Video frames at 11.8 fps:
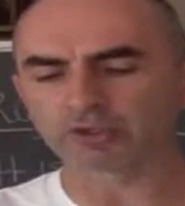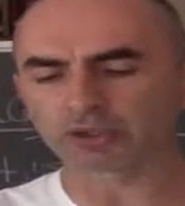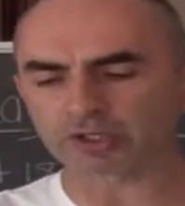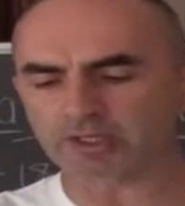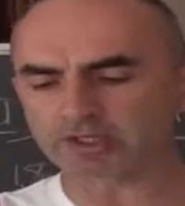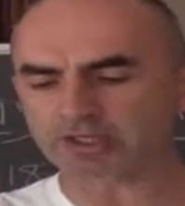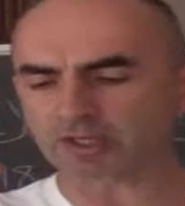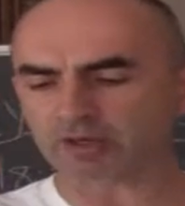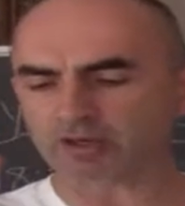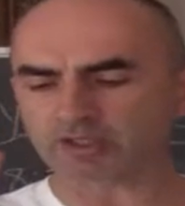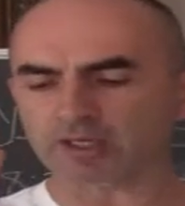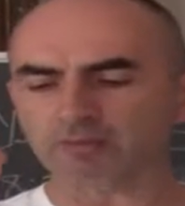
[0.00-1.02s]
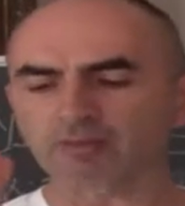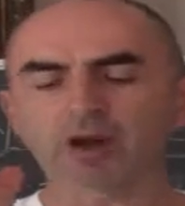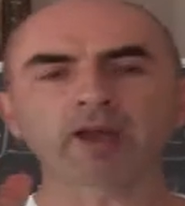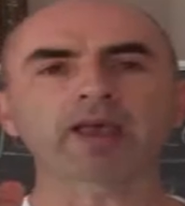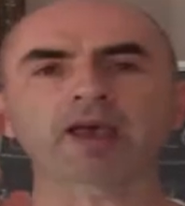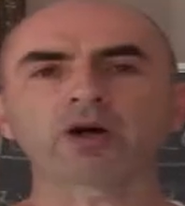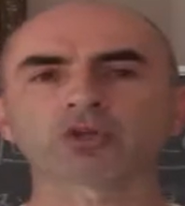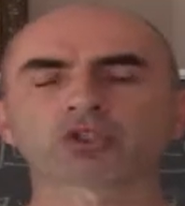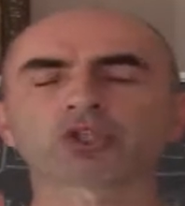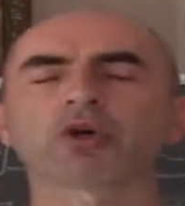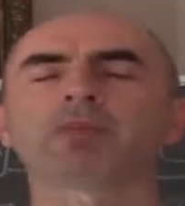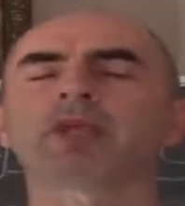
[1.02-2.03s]
Jesus Christ said, my house
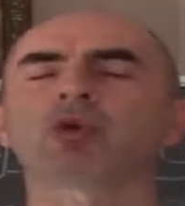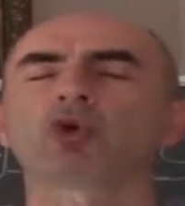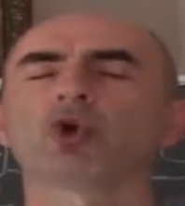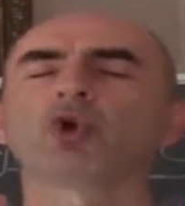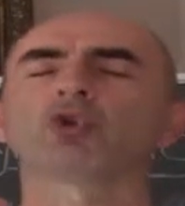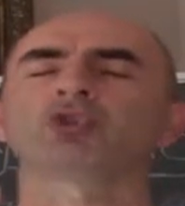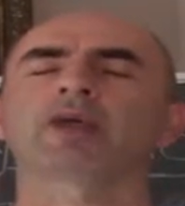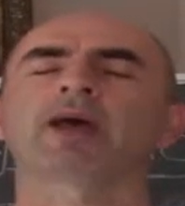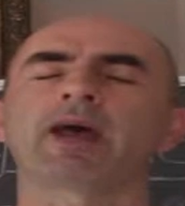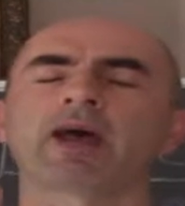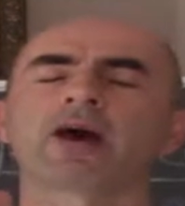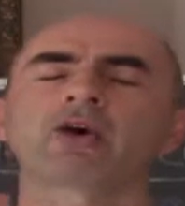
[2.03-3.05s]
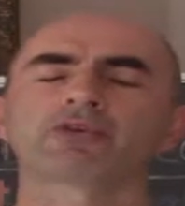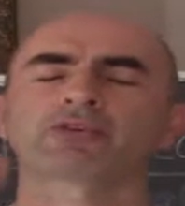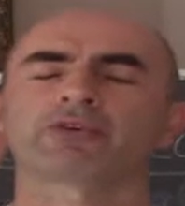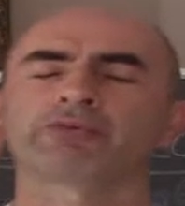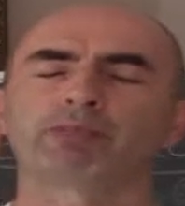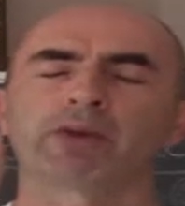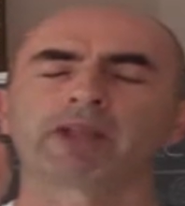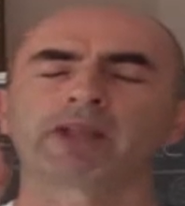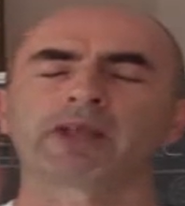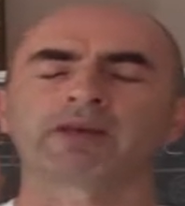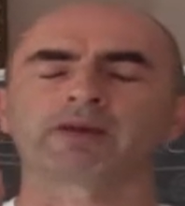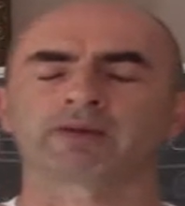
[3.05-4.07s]
shall be called the house of
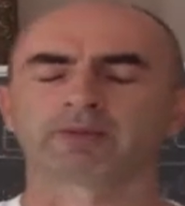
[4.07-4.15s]
prayer.